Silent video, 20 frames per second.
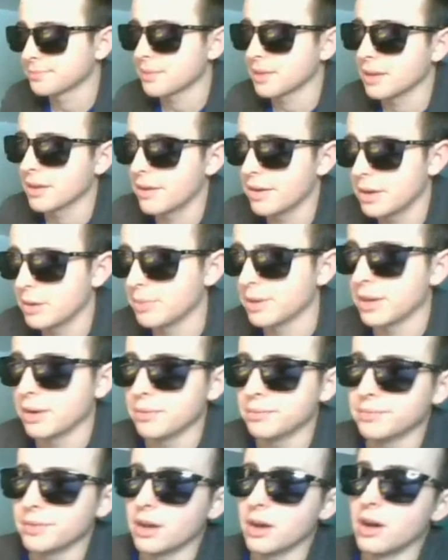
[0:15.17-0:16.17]
All right, here we
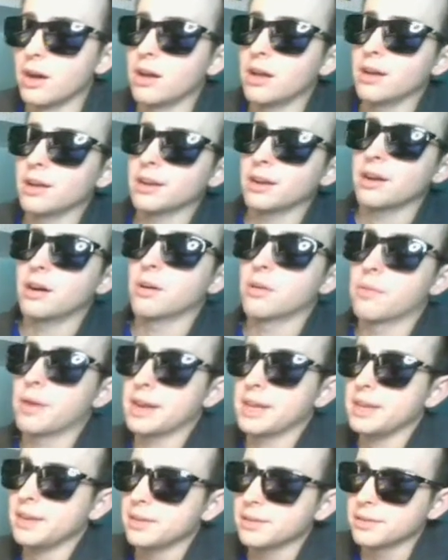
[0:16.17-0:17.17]
go. Hog
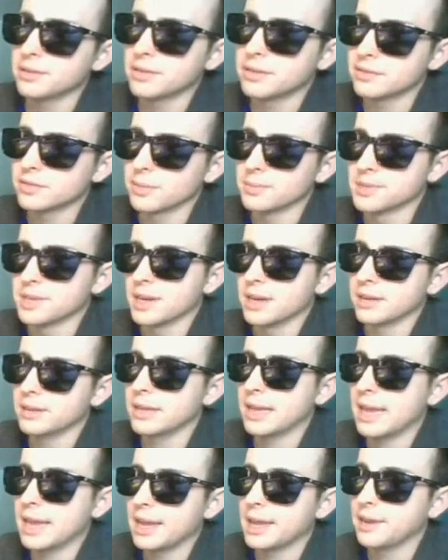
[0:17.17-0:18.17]
already from
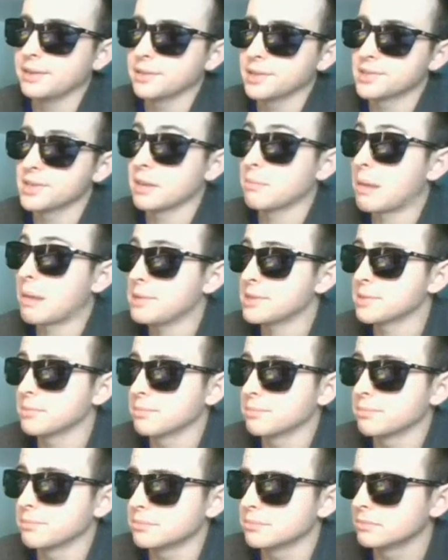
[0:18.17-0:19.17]
Ta, and looks like maybe
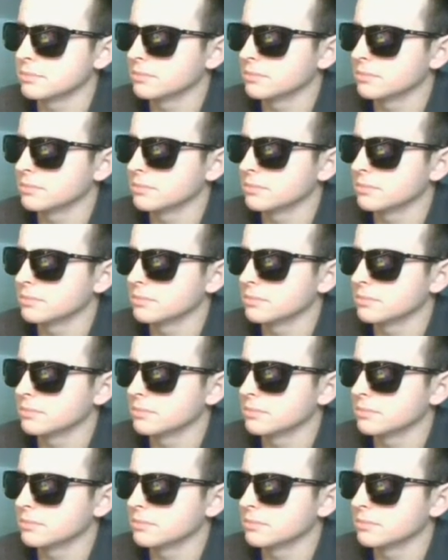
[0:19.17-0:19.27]
some,